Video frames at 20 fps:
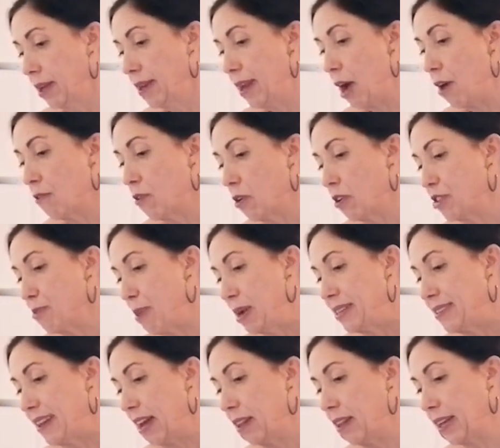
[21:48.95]
Now, of course,
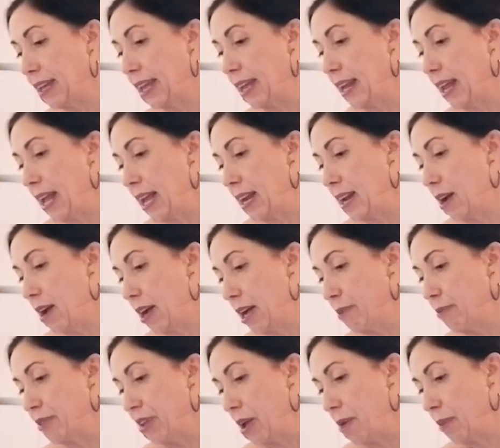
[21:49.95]
my delicate
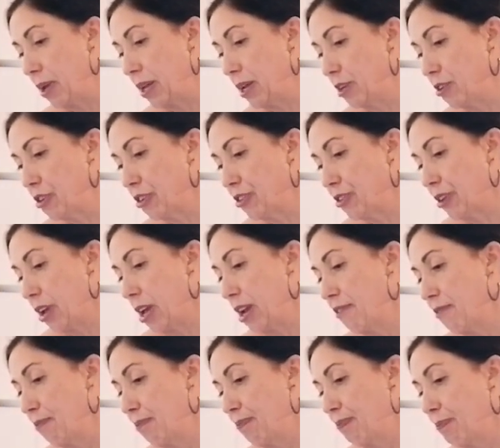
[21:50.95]
Anaheims, I'm going to just
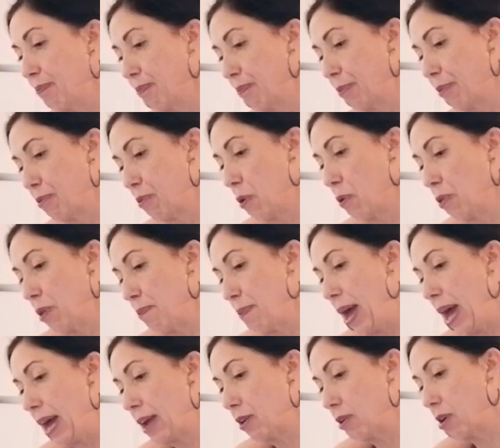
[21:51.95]
kind of throw the
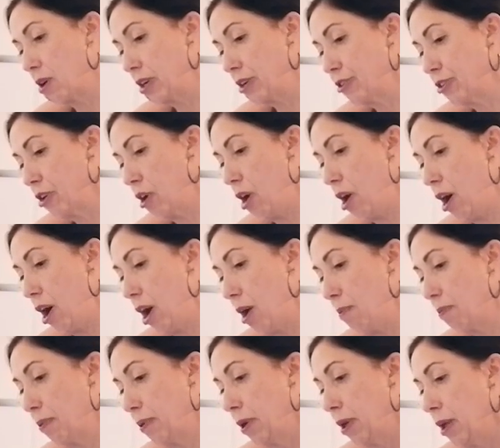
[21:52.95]
batter on top.